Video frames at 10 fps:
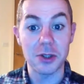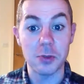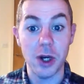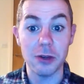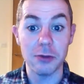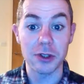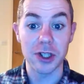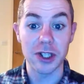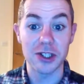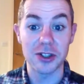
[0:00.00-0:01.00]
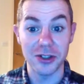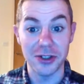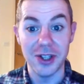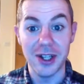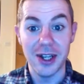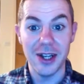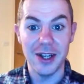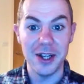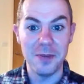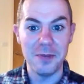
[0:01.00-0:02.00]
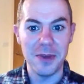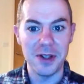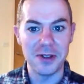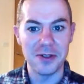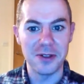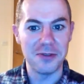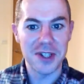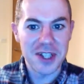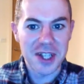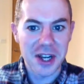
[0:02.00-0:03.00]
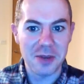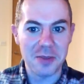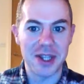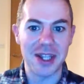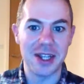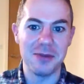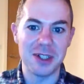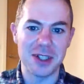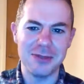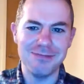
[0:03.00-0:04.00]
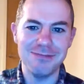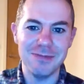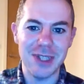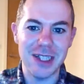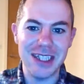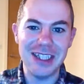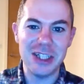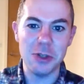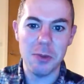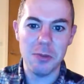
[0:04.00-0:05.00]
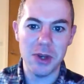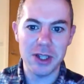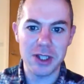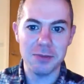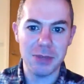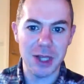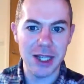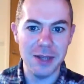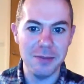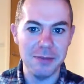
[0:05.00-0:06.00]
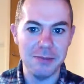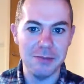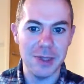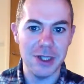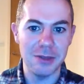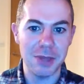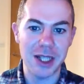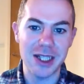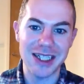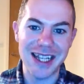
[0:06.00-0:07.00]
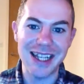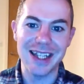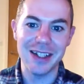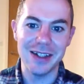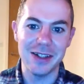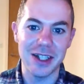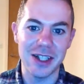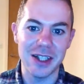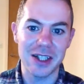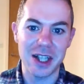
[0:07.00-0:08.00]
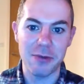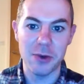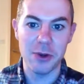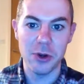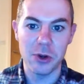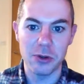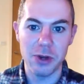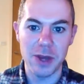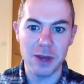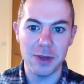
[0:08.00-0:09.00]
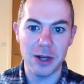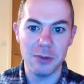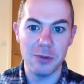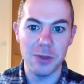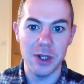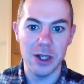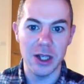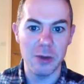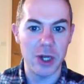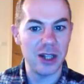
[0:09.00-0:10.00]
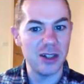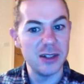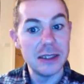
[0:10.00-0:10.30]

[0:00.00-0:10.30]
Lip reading: Wyatt Russell, his son. And the first thing it got me thinking was, is he too on point to play Snake in the Escape from New York remake by Leigh Whannell?